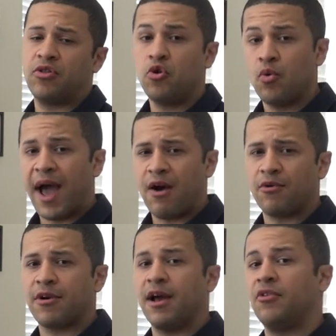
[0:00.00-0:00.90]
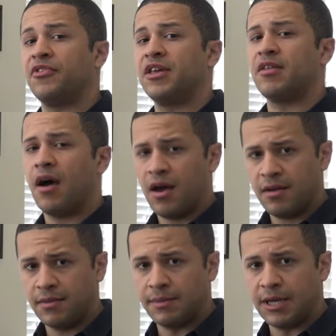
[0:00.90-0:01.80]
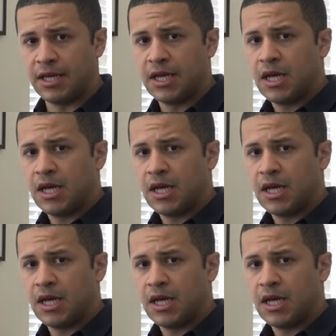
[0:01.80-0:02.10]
2-hour healthy time limit.